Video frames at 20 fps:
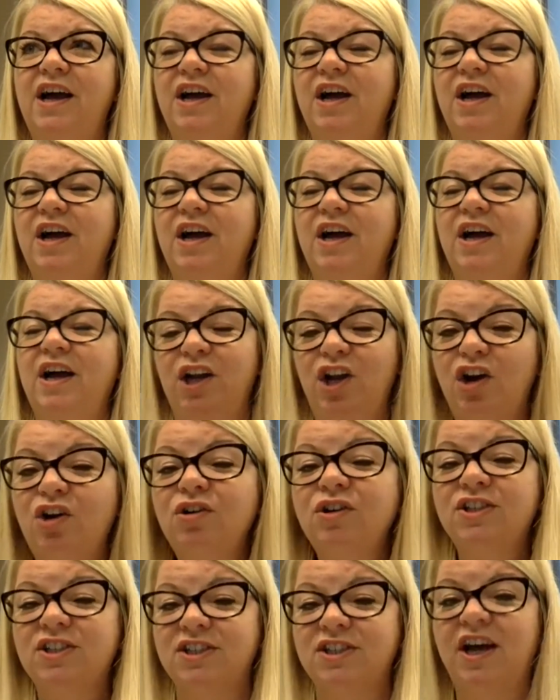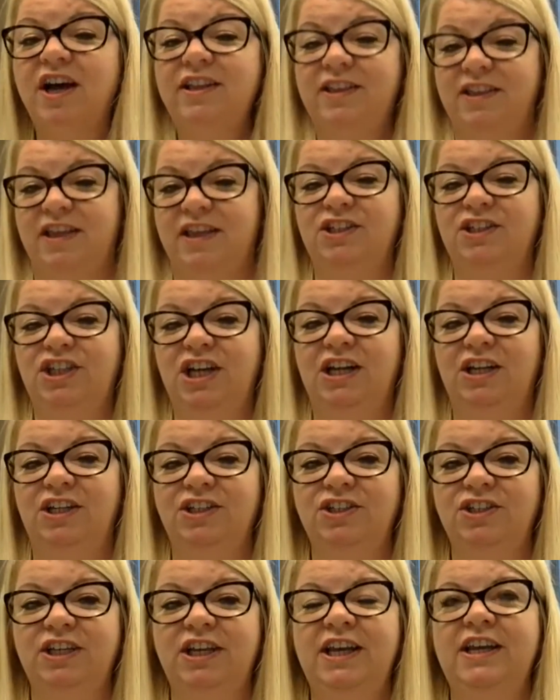And alongside that
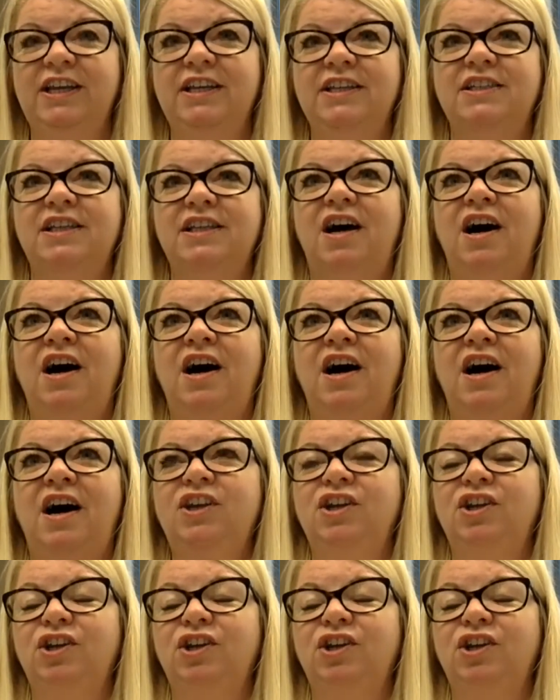challenge is I can